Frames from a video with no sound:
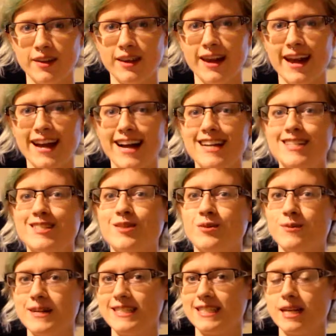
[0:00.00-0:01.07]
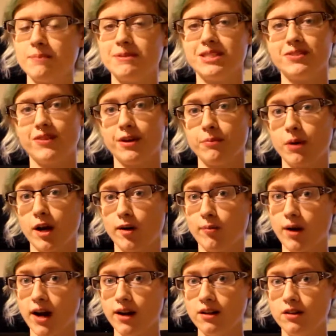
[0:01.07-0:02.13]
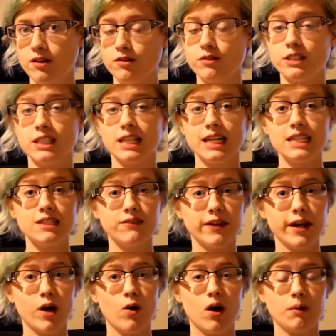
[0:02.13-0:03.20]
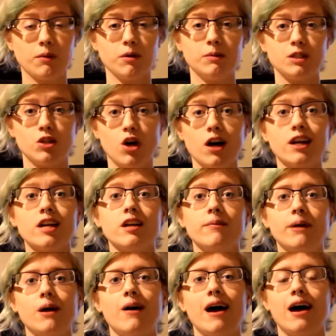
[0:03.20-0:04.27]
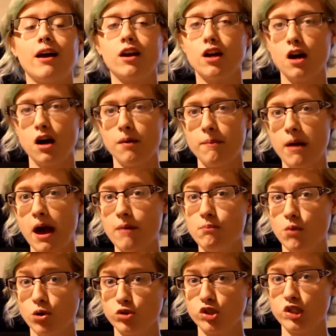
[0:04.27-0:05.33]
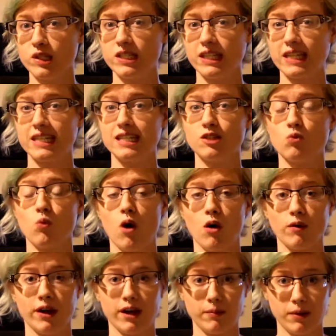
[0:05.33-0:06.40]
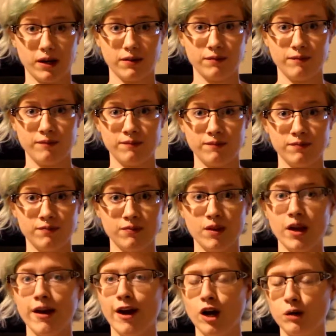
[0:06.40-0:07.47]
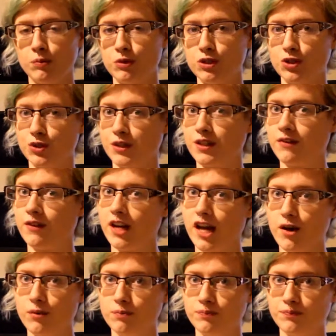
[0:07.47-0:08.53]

Hey guys, what's up? It's Vampire Bride. For today's video, I'm going to be talking about how to combat motion sickness while gaming. I hope you enjoy the video.